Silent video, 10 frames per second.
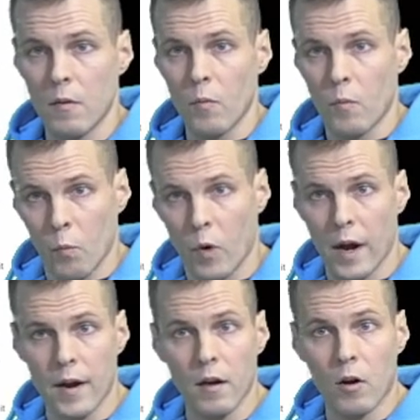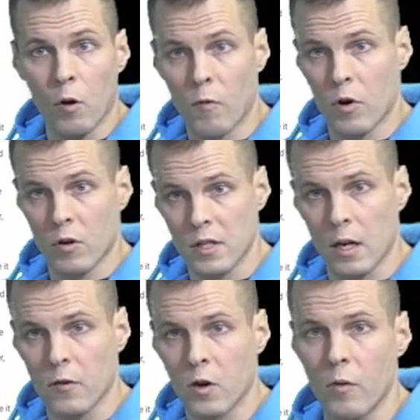one overall set
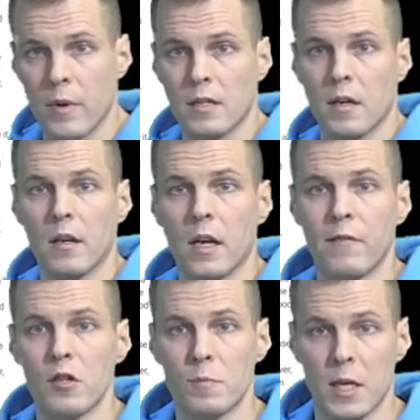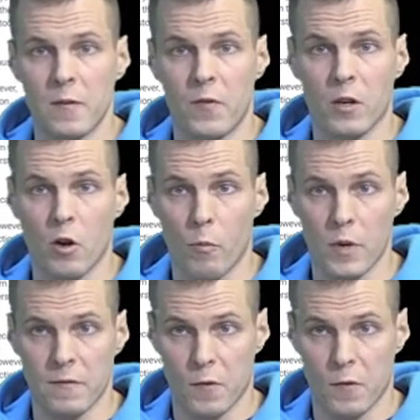of comments, I can give you specific comments for